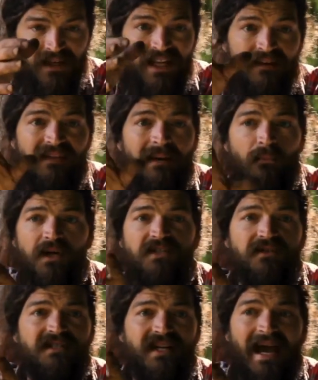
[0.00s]
And if that
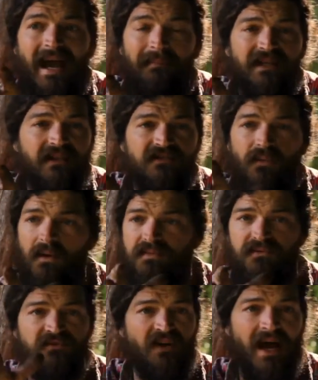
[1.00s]
moisture isn't happening, those worms
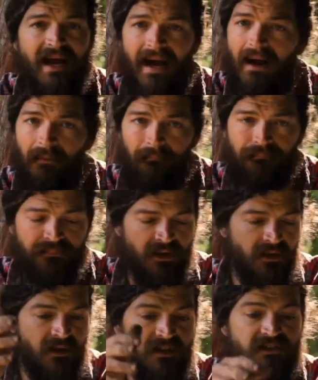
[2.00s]
will dry out.
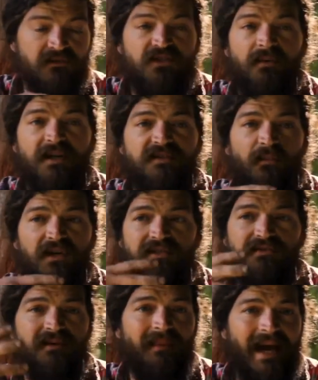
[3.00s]
So too much
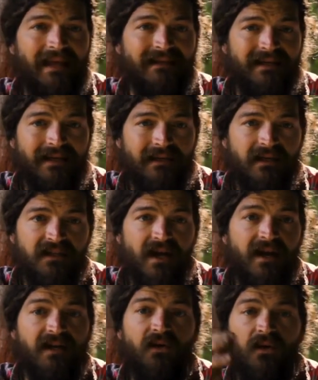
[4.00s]
moisture is a bad thing.
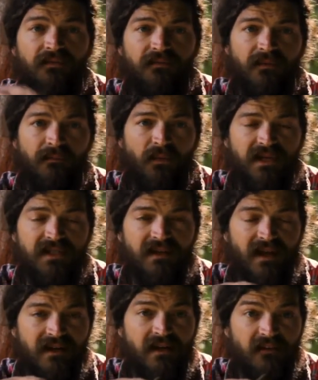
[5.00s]
Not enough
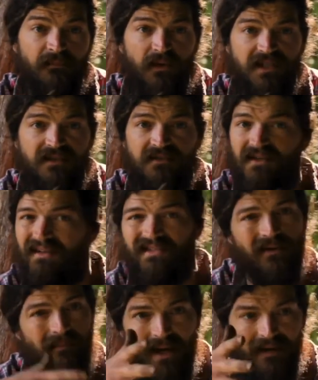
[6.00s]
moisture is
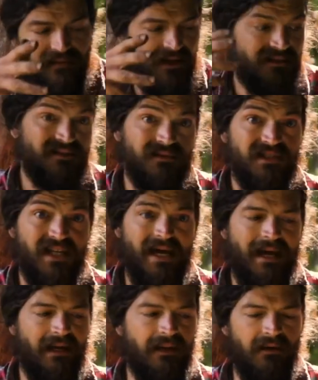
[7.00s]
also a bad thing. So we're just going
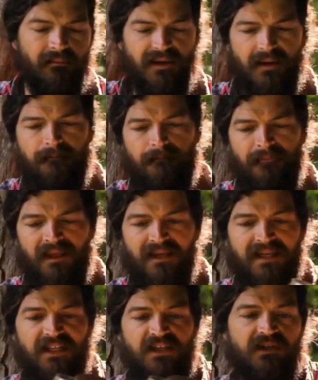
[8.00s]
to add a little bit.
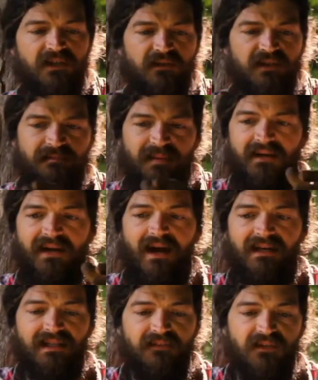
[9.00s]
You can do this
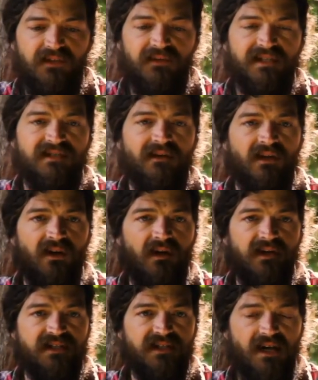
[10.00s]
periodically. If you're doing this on a
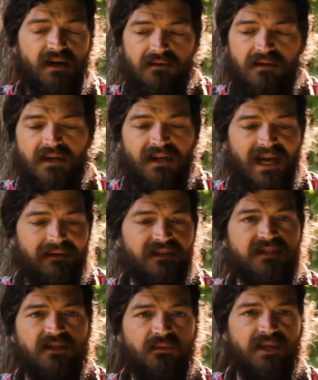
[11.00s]
large scale,
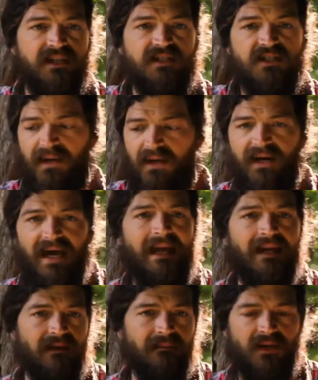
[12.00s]
every 2 weeks you may want to add
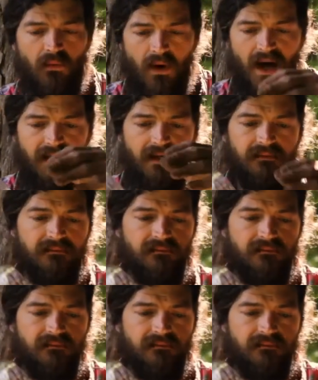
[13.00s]
a little bit of water.